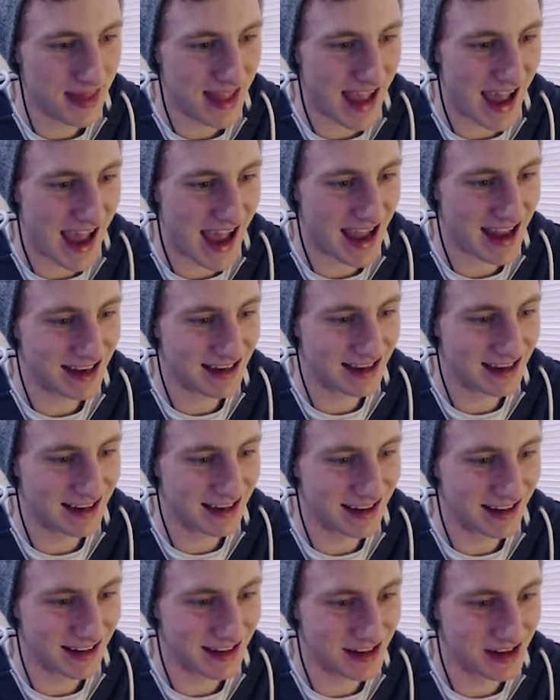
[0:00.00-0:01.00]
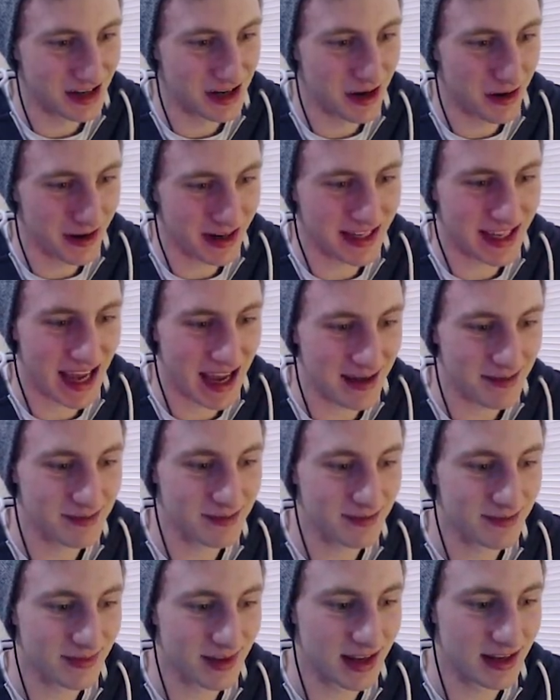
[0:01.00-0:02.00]
And you know, a
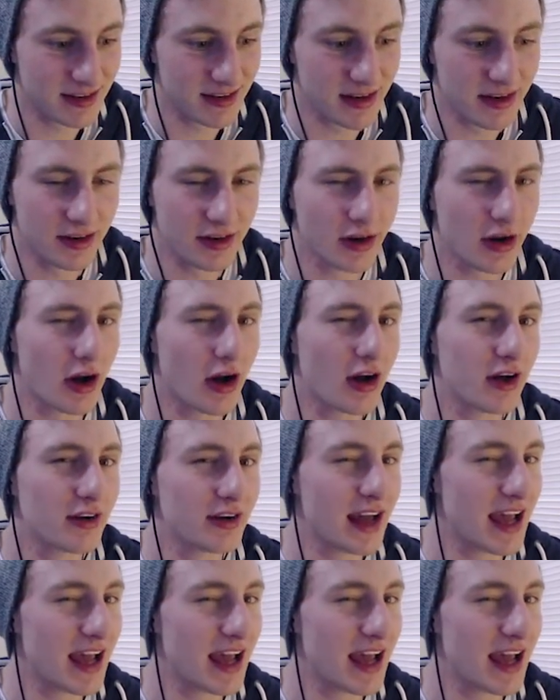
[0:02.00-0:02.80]
game, you know, an